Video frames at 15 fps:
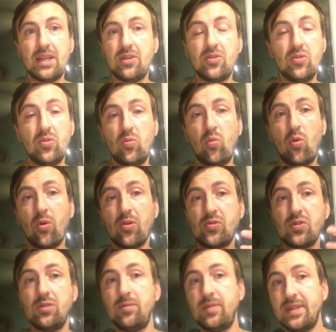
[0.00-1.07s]
new
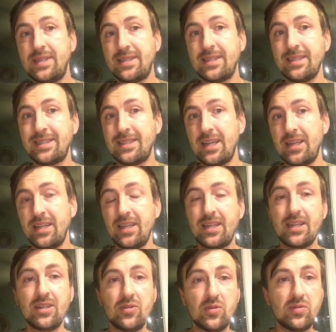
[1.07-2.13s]
wardrobe, it's aesthetic
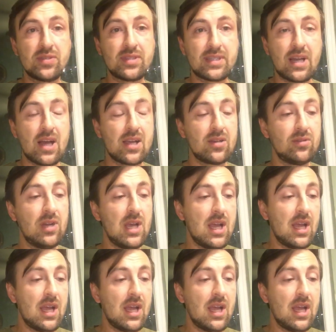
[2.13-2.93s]
and a new style,